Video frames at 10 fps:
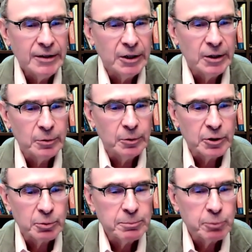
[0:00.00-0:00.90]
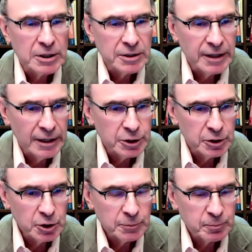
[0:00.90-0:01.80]
There were three
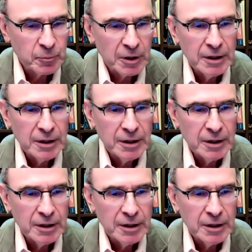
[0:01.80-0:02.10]
presentations.